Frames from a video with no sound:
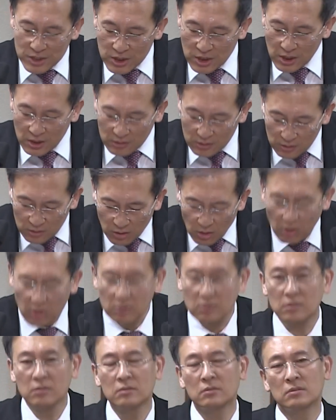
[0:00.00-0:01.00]
every
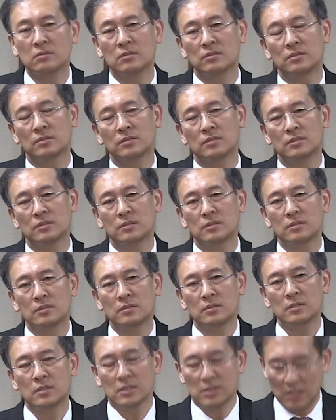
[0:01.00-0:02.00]
day, all
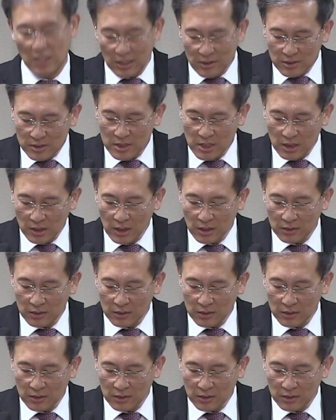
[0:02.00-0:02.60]
3 meals.